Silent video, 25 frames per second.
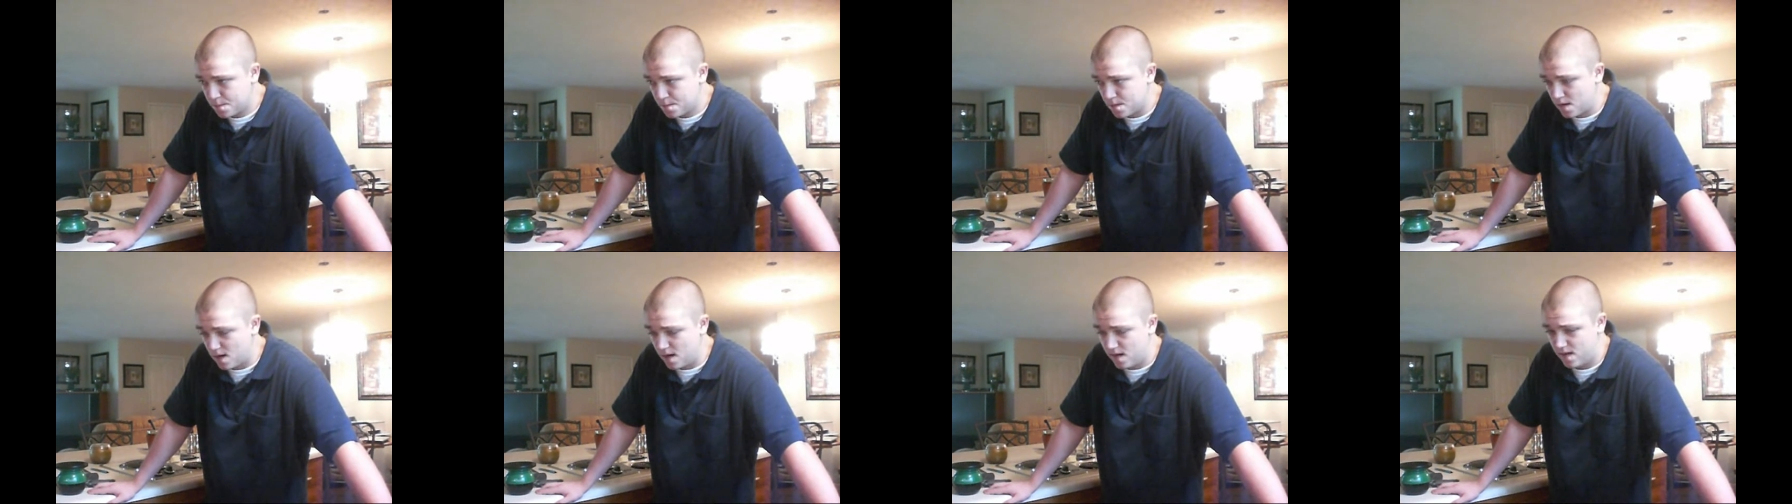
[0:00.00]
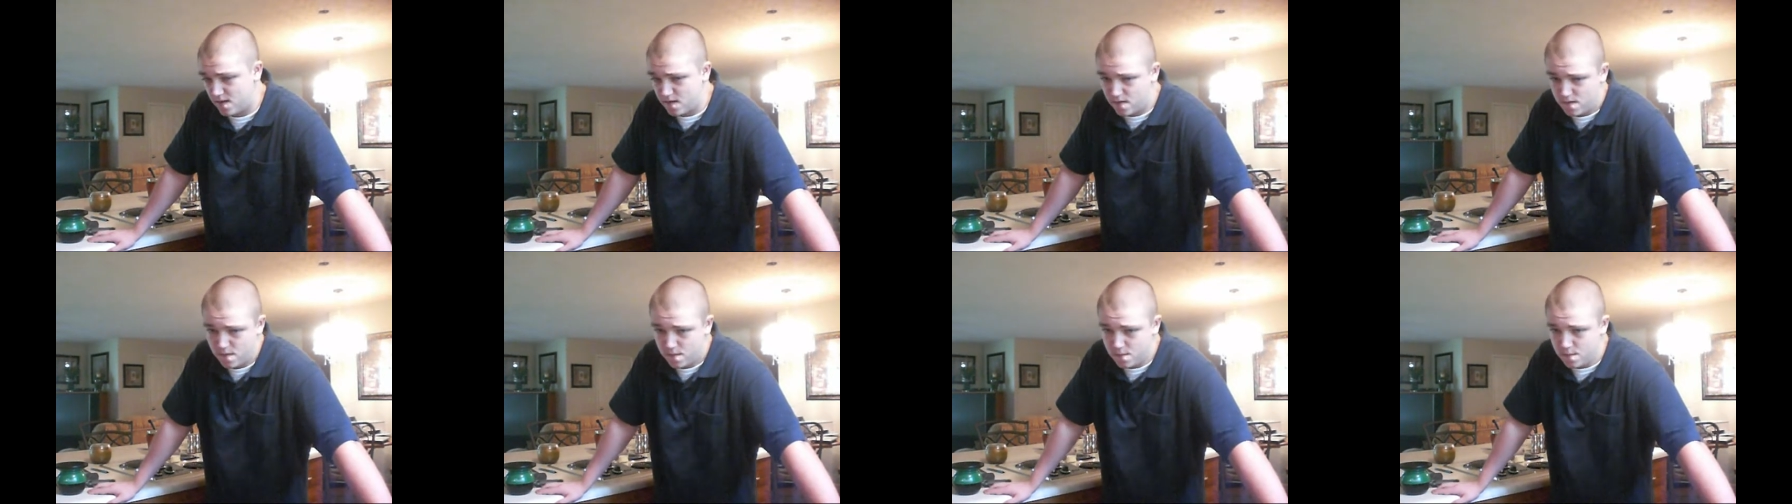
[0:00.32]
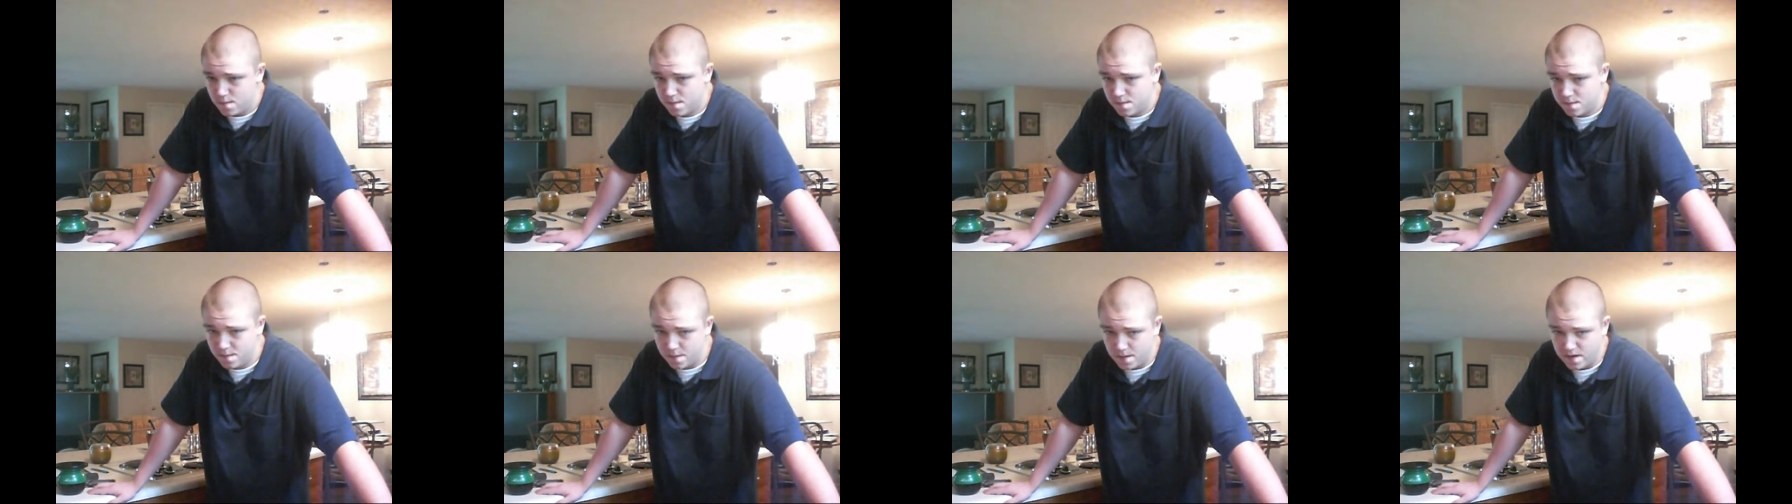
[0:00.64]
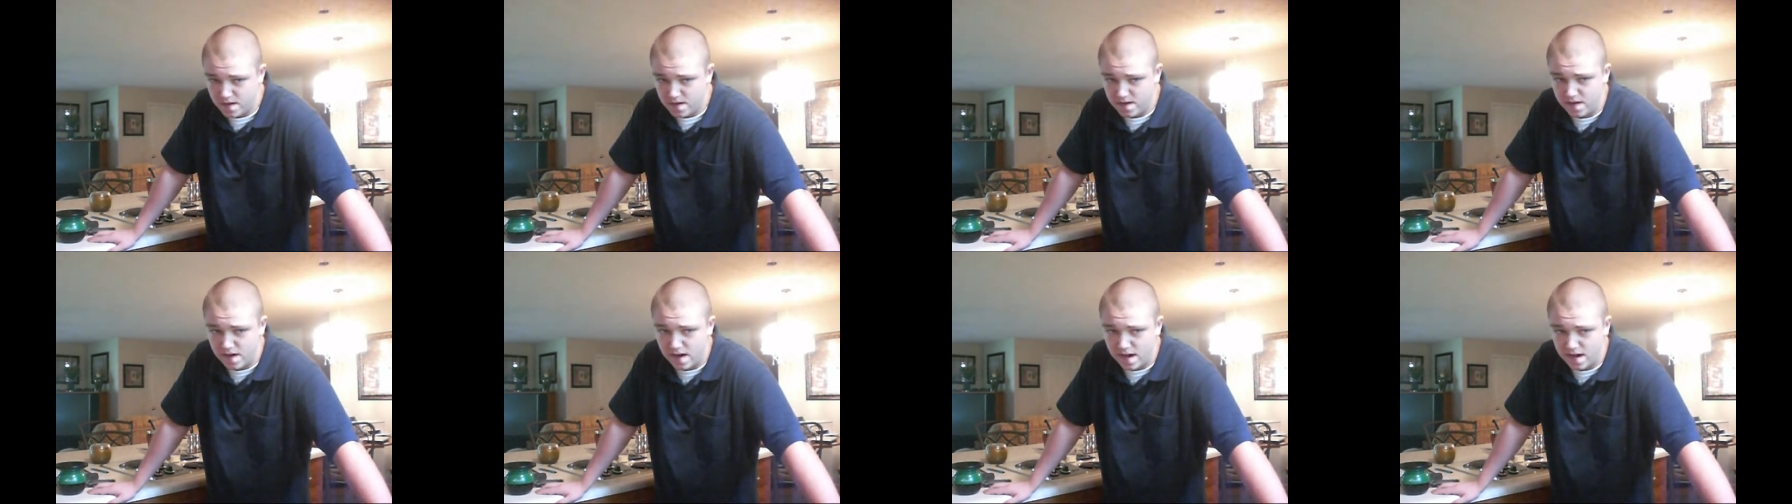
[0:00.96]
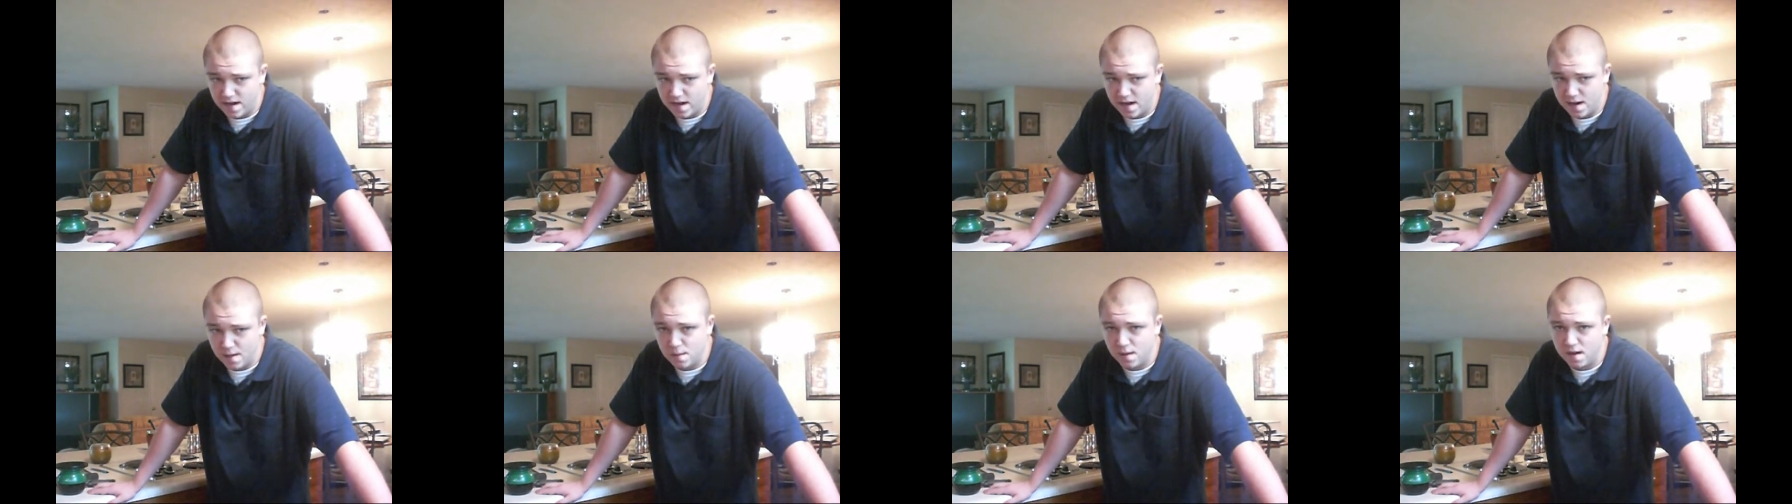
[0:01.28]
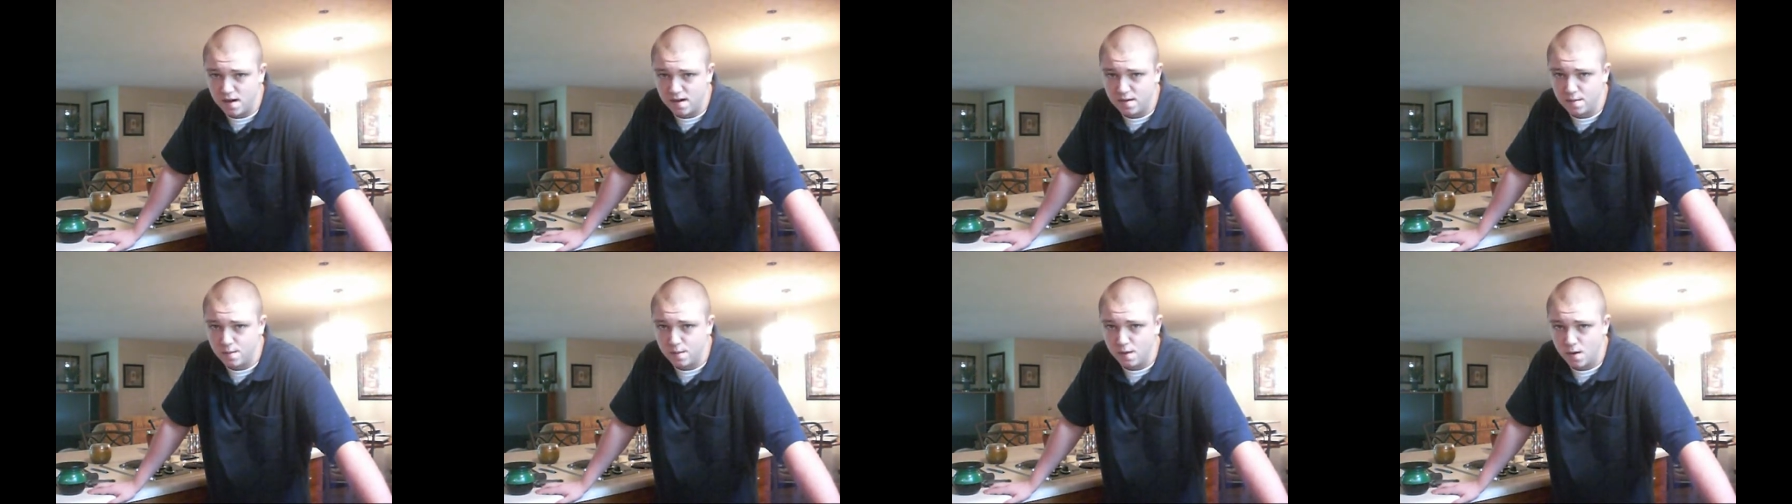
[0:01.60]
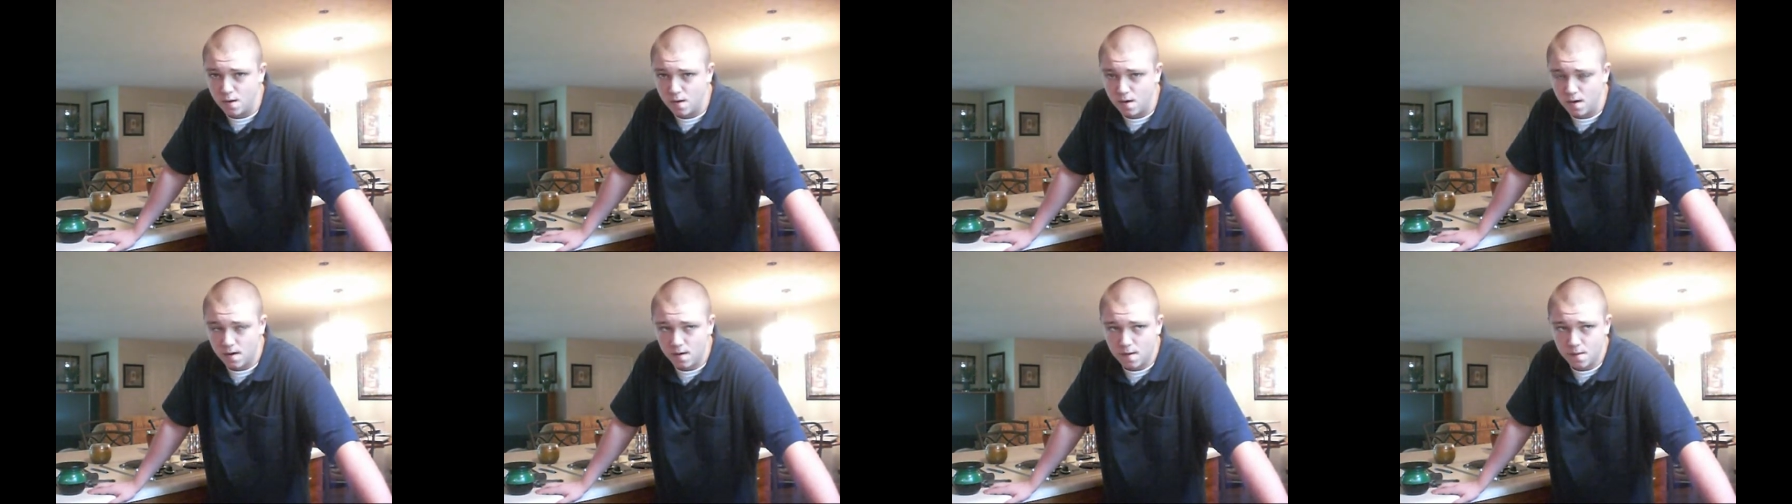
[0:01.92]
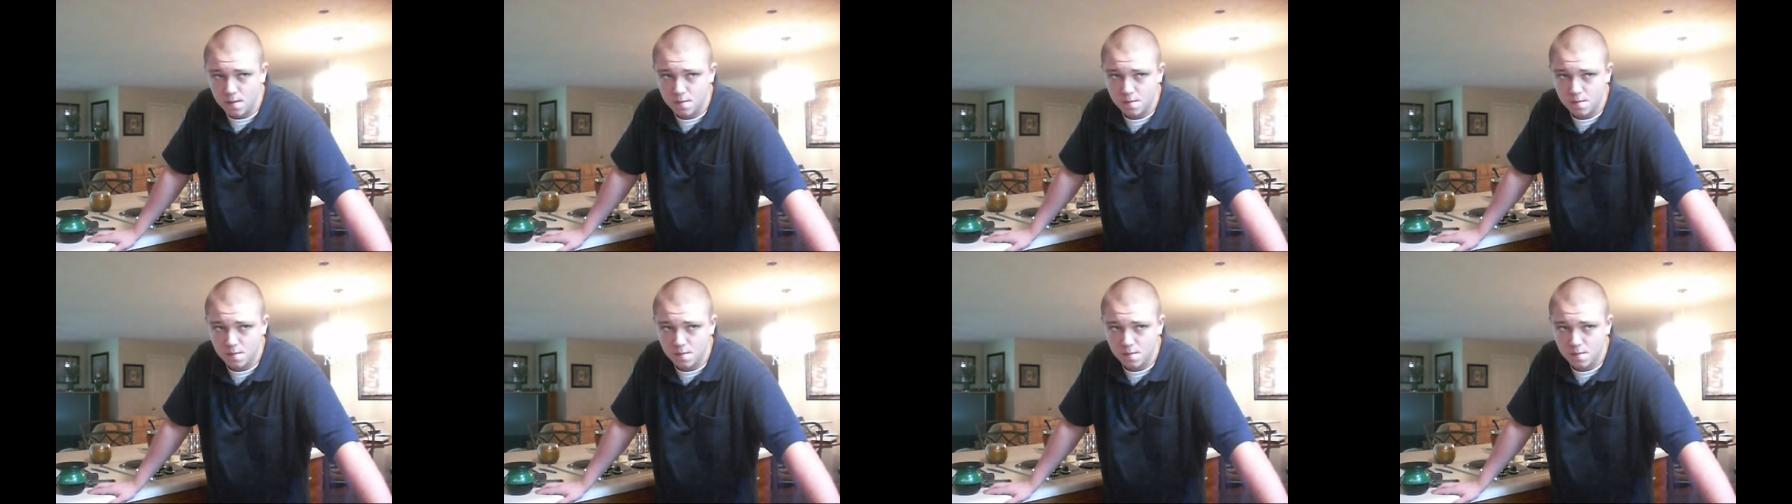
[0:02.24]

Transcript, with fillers: which, it's not that much more.